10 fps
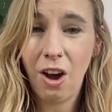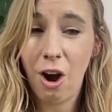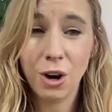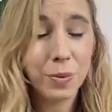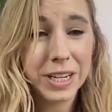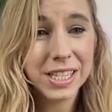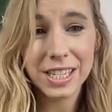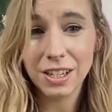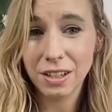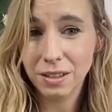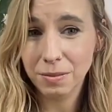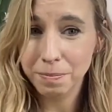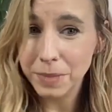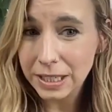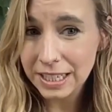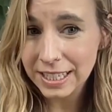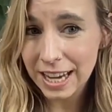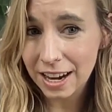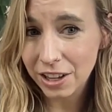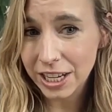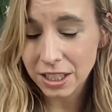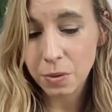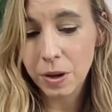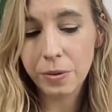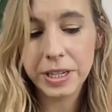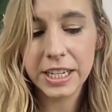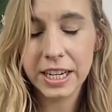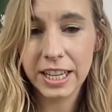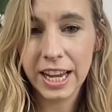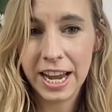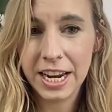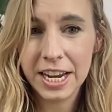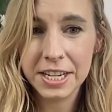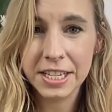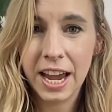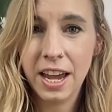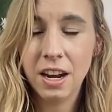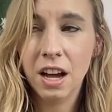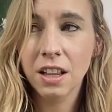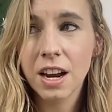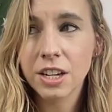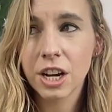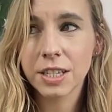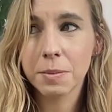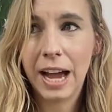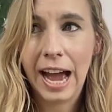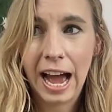are we still building satellites the way we did in the 80s? And a lot of talks about